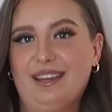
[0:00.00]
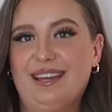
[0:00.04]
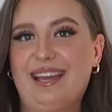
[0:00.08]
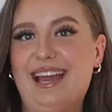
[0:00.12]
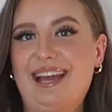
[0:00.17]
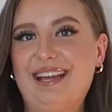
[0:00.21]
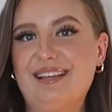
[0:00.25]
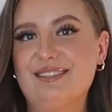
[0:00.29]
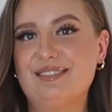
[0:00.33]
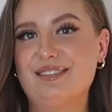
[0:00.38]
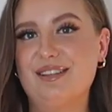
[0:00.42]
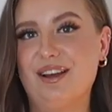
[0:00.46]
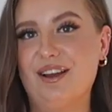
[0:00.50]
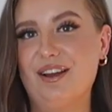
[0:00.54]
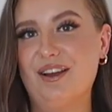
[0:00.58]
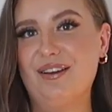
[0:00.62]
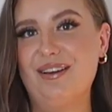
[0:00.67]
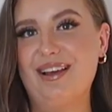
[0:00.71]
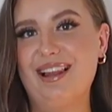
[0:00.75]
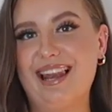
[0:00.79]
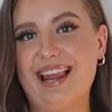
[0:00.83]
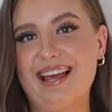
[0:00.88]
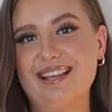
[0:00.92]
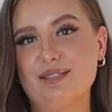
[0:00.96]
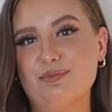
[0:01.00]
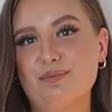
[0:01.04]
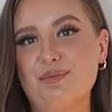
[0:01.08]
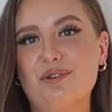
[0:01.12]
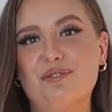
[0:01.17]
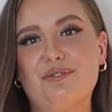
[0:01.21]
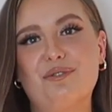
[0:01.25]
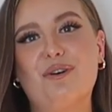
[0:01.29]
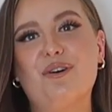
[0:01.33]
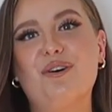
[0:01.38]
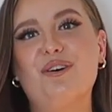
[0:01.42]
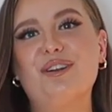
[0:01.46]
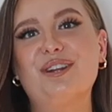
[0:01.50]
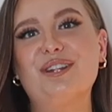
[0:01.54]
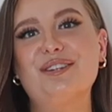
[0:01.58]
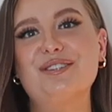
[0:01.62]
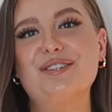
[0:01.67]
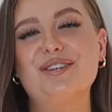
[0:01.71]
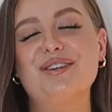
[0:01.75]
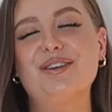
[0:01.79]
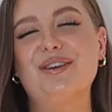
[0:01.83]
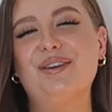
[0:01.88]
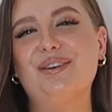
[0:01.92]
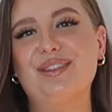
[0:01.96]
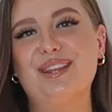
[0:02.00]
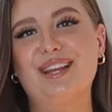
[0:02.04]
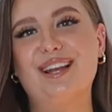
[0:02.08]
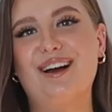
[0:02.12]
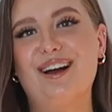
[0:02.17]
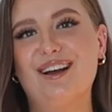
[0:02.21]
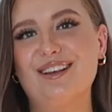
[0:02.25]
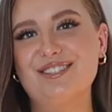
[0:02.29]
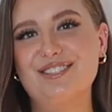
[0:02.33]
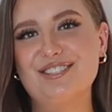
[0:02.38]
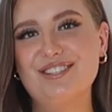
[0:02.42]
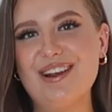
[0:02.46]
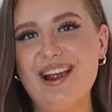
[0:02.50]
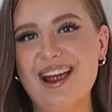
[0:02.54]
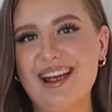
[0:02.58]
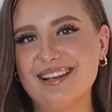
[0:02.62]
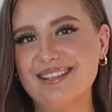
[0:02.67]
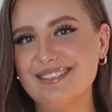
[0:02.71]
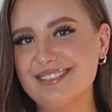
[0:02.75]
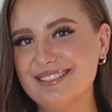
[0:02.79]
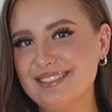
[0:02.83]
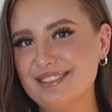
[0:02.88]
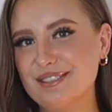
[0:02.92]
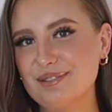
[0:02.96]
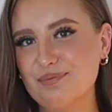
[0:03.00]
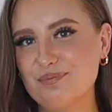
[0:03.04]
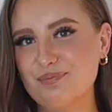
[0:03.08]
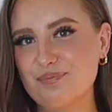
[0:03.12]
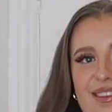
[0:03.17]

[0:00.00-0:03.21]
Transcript: Okay, so let's move on to the last dress.